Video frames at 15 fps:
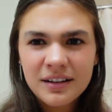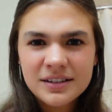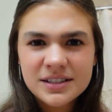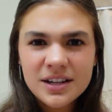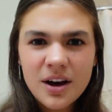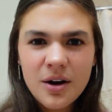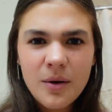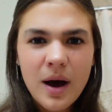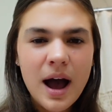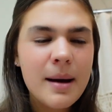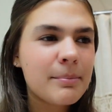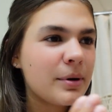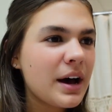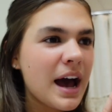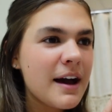So
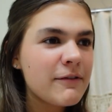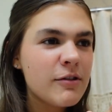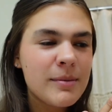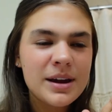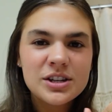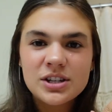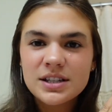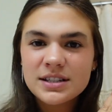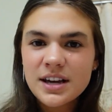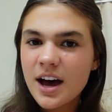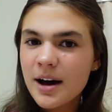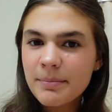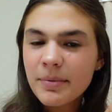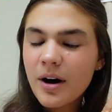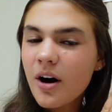put affirmations
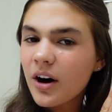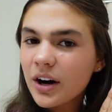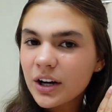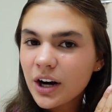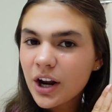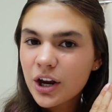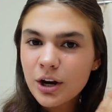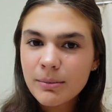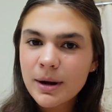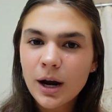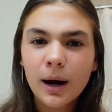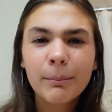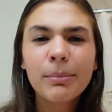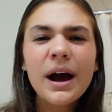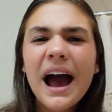up on your
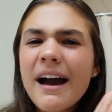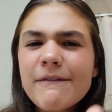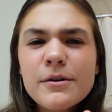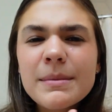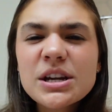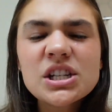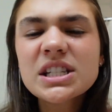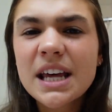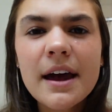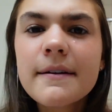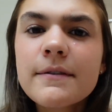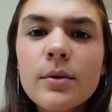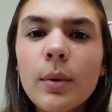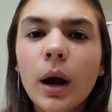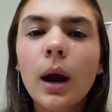mirror. Put affirmations
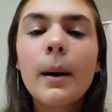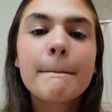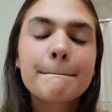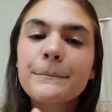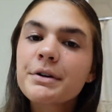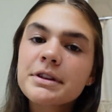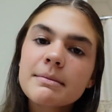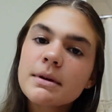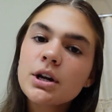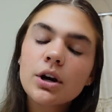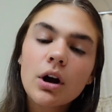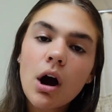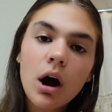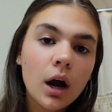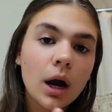everywhere. Put them in your
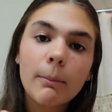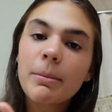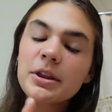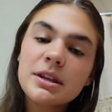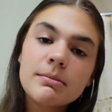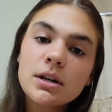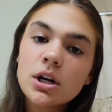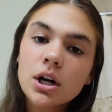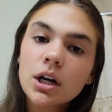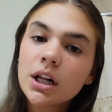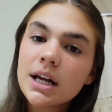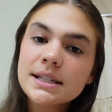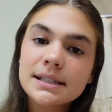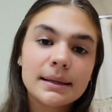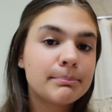car. Put them in your
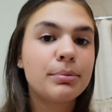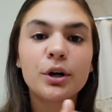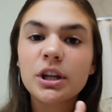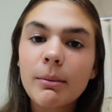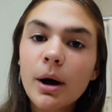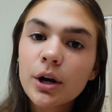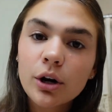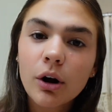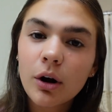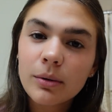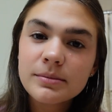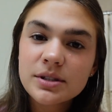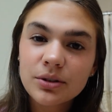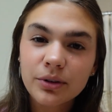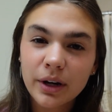closet. Put them on your
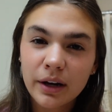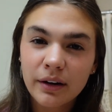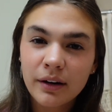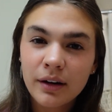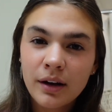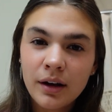home screen.